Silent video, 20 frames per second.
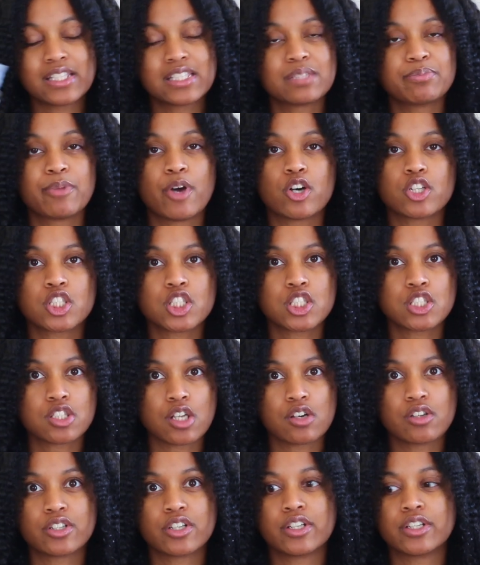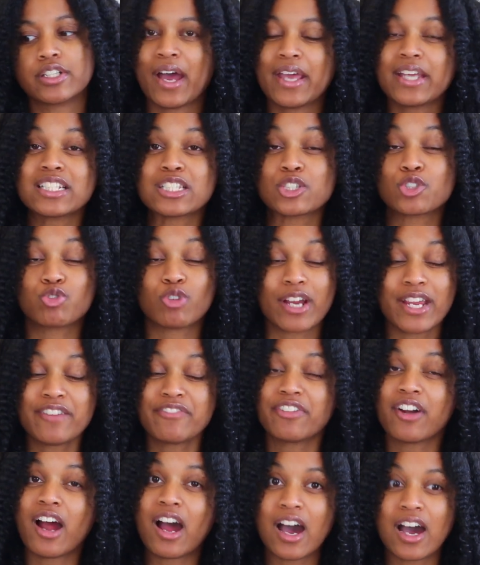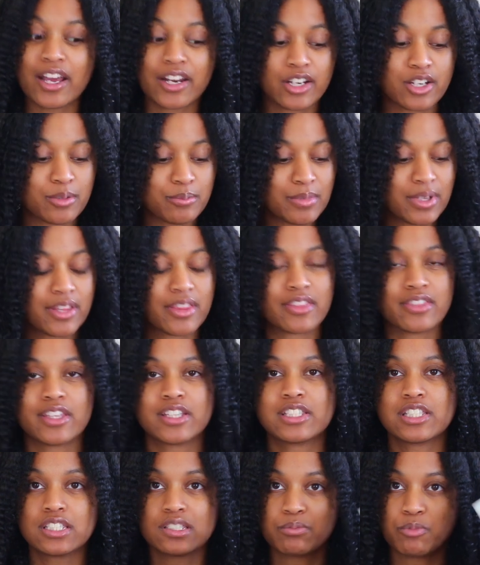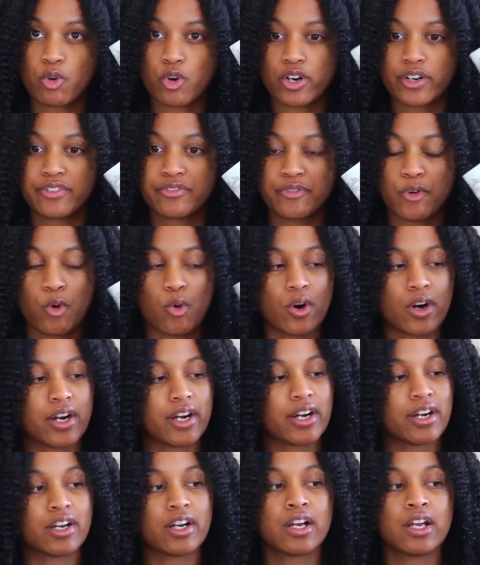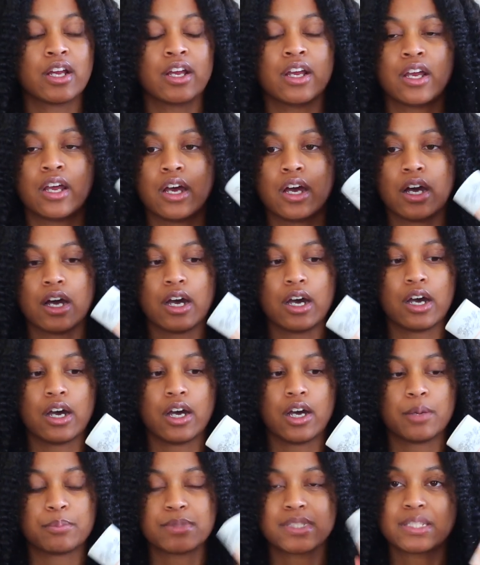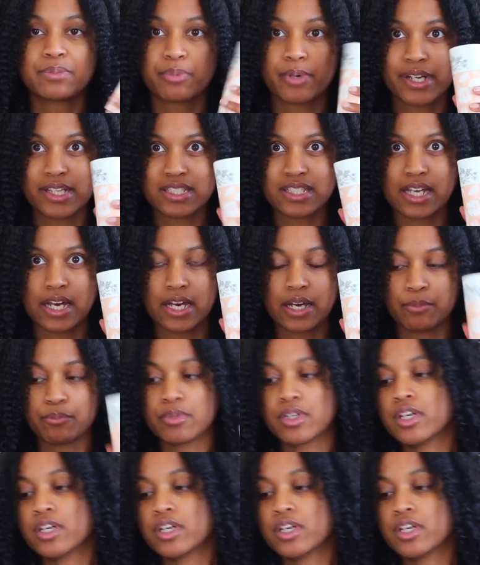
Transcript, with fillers: It smells so good. It's great for autumn. This is more for um, springtime.